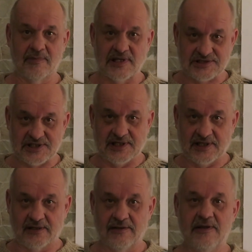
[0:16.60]

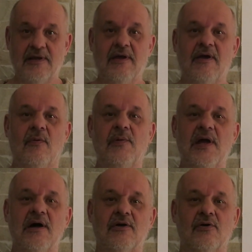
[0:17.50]
machining, we
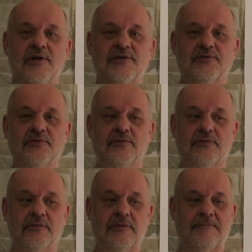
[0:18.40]
are going
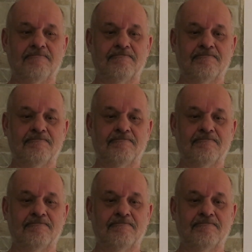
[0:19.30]
to